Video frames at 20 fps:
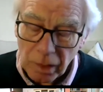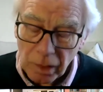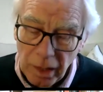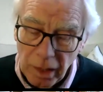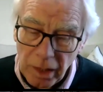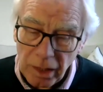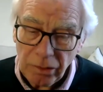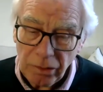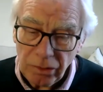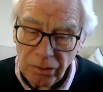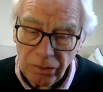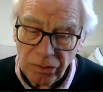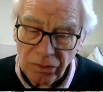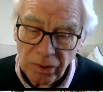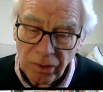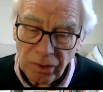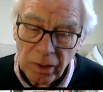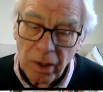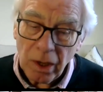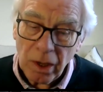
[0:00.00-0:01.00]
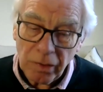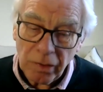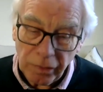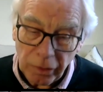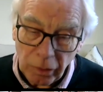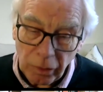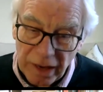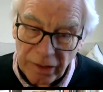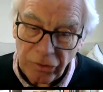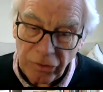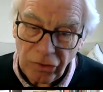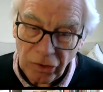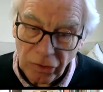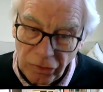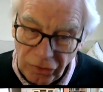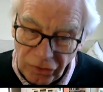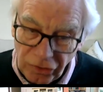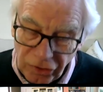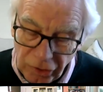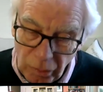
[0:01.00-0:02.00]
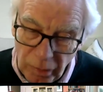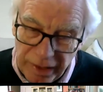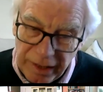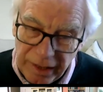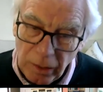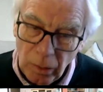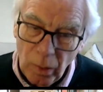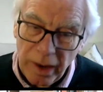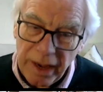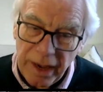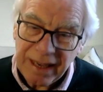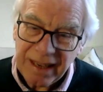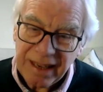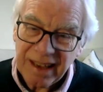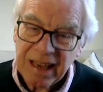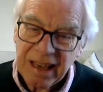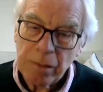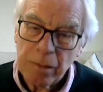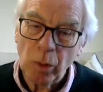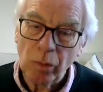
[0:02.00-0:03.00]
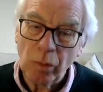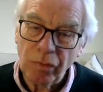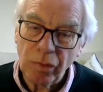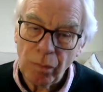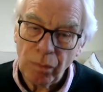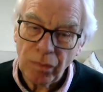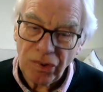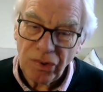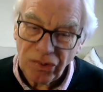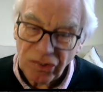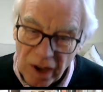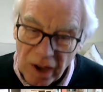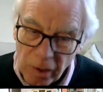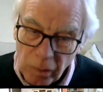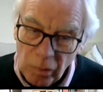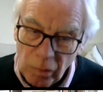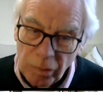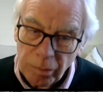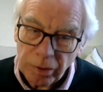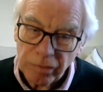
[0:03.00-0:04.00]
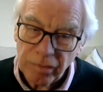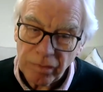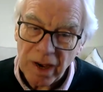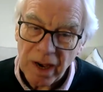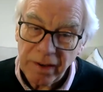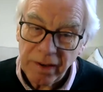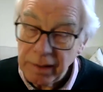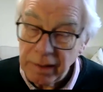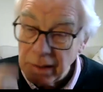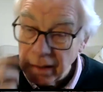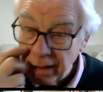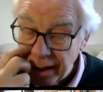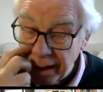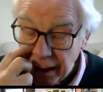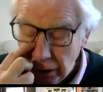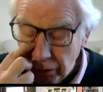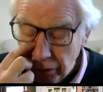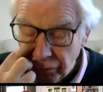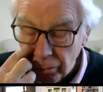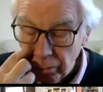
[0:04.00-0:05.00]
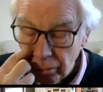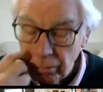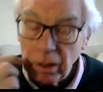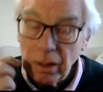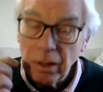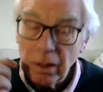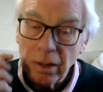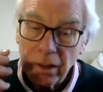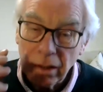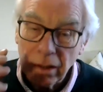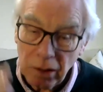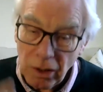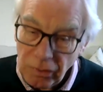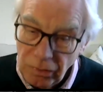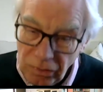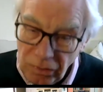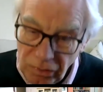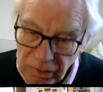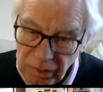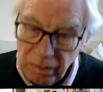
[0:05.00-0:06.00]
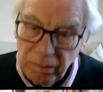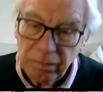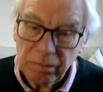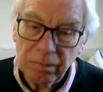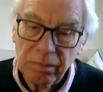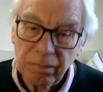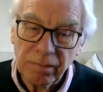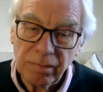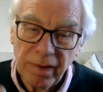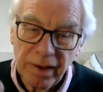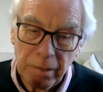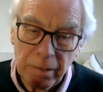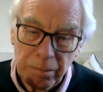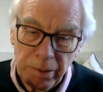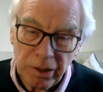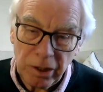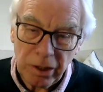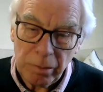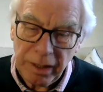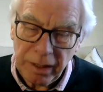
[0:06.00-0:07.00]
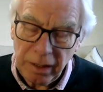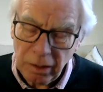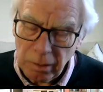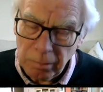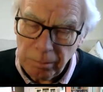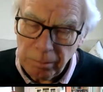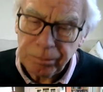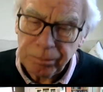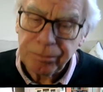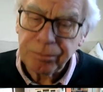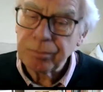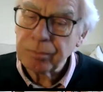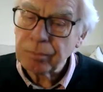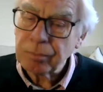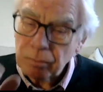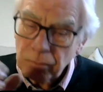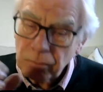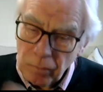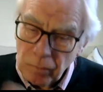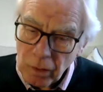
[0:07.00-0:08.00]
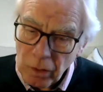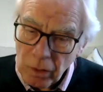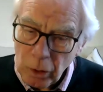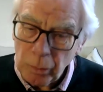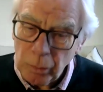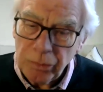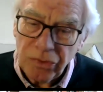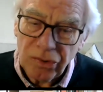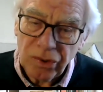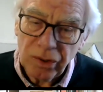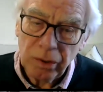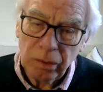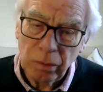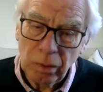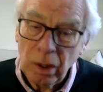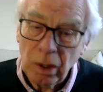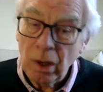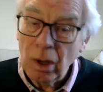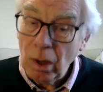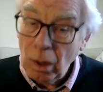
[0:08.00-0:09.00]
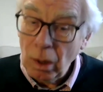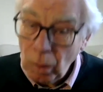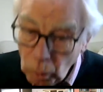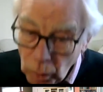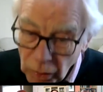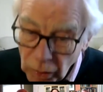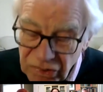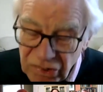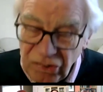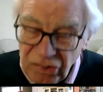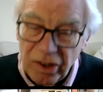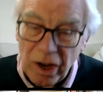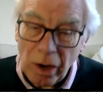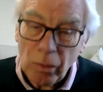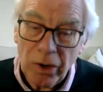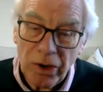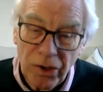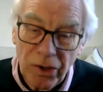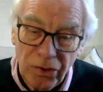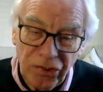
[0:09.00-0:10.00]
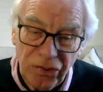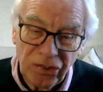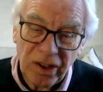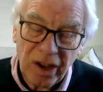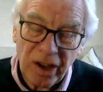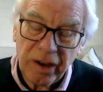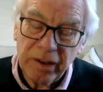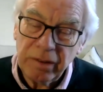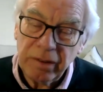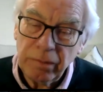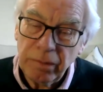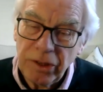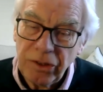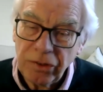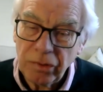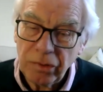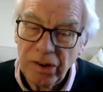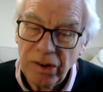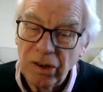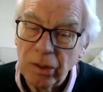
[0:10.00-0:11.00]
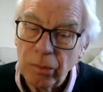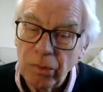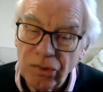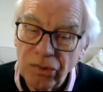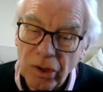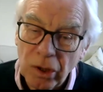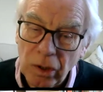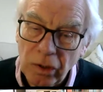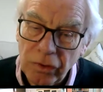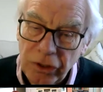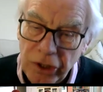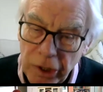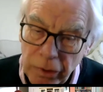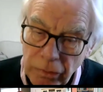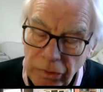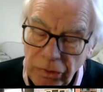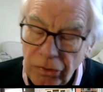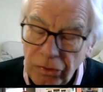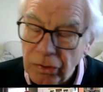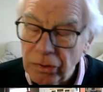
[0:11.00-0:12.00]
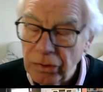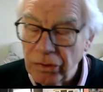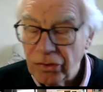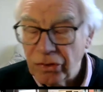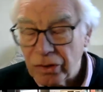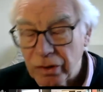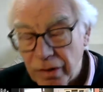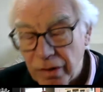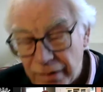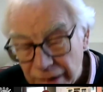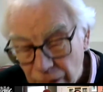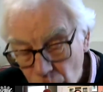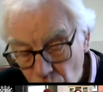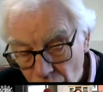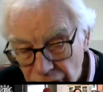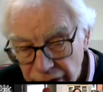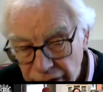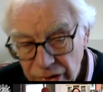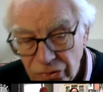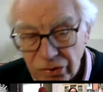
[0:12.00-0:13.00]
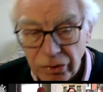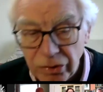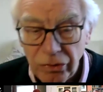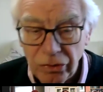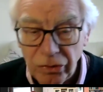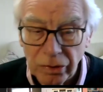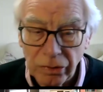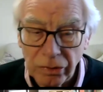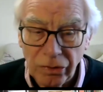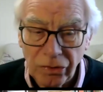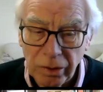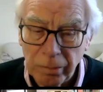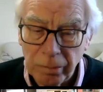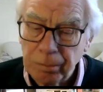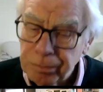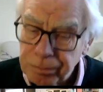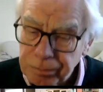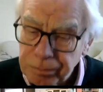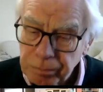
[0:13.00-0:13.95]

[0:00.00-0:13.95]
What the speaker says: And the Grand Junction Railway came up from the south, providing a link from London via Birmingham up to what is now Earlstown, which originally was called Newton Junction, and then Warrington Junction,